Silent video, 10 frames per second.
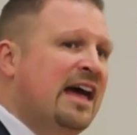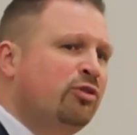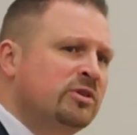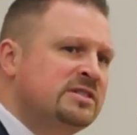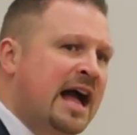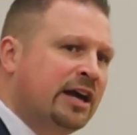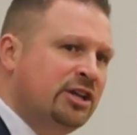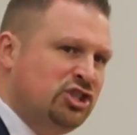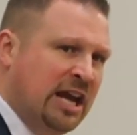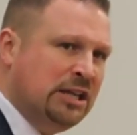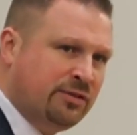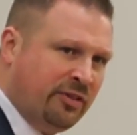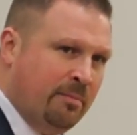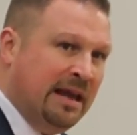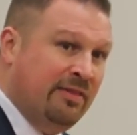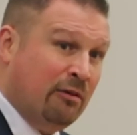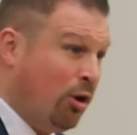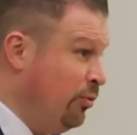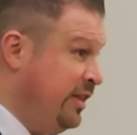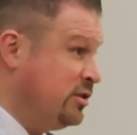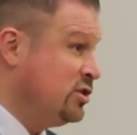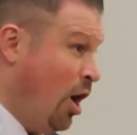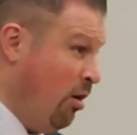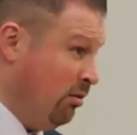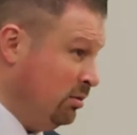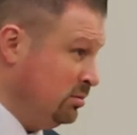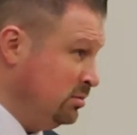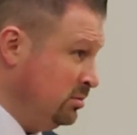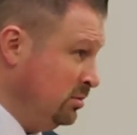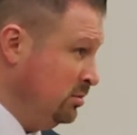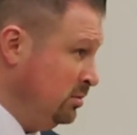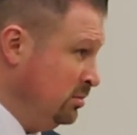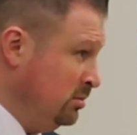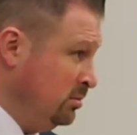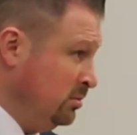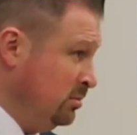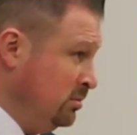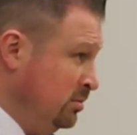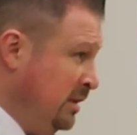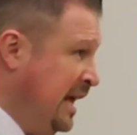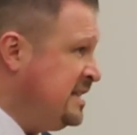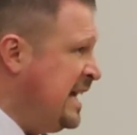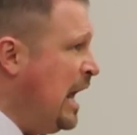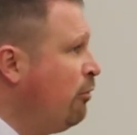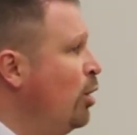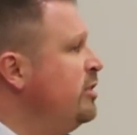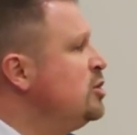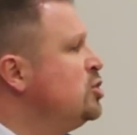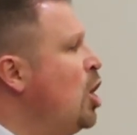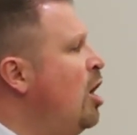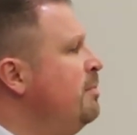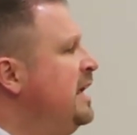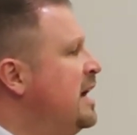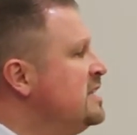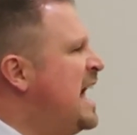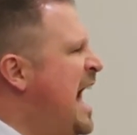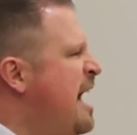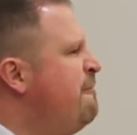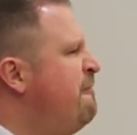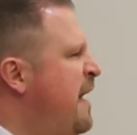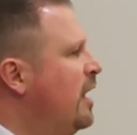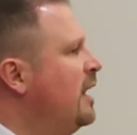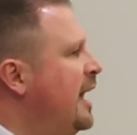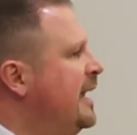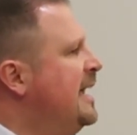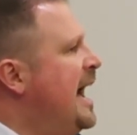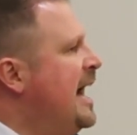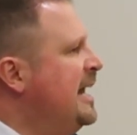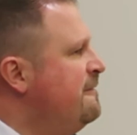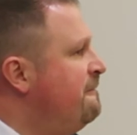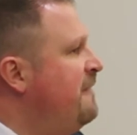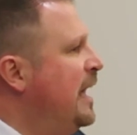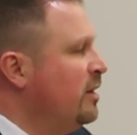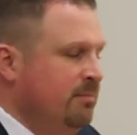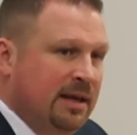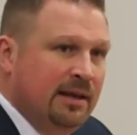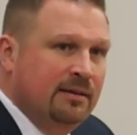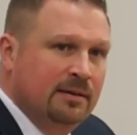Death was not going to change for the man that wrote this song. He said, I wrote this song because I felt like God had failed me.